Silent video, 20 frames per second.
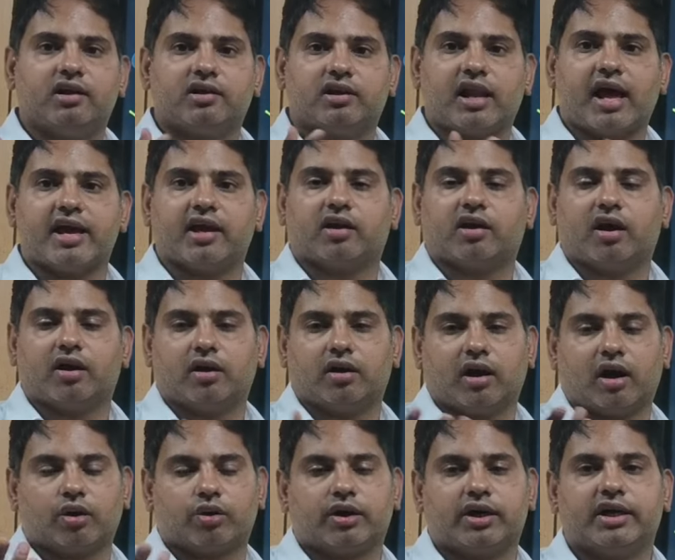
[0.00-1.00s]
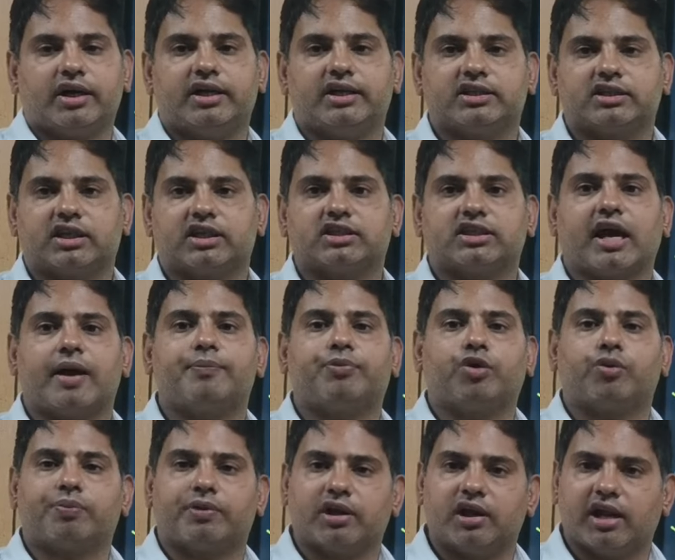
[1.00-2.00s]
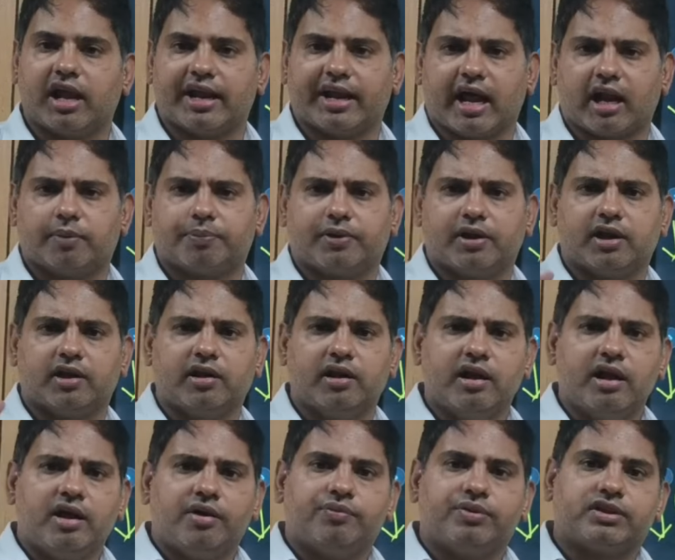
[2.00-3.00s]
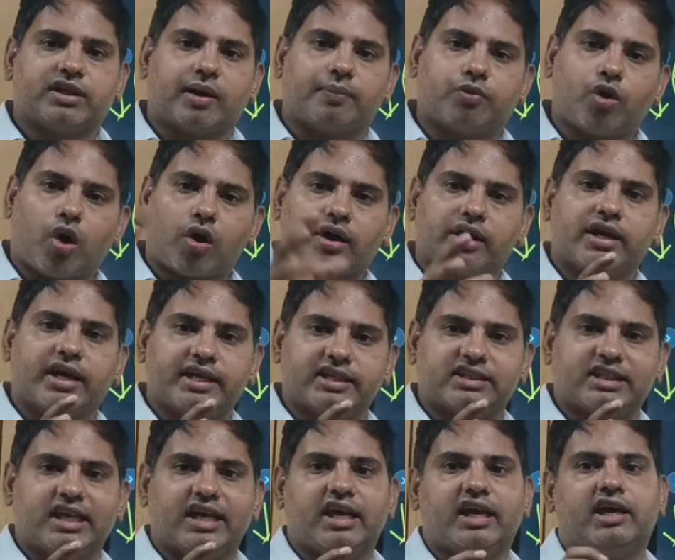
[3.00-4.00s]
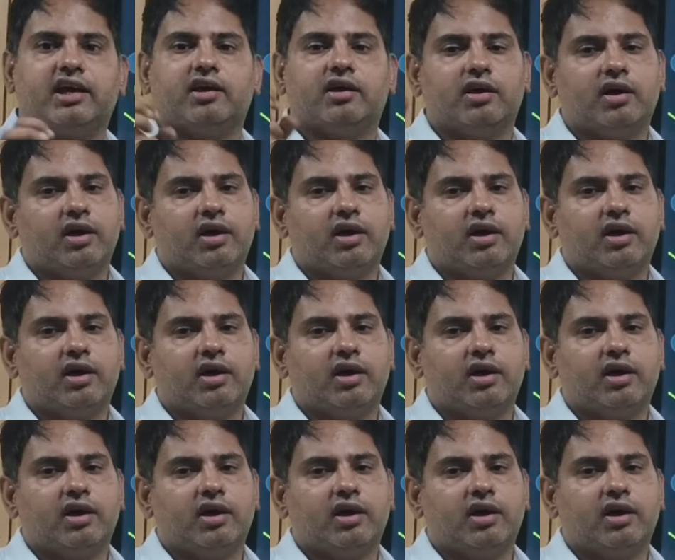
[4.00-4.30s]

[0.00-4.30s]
like already discussed, captopril, enalapril, which are blocking ACE.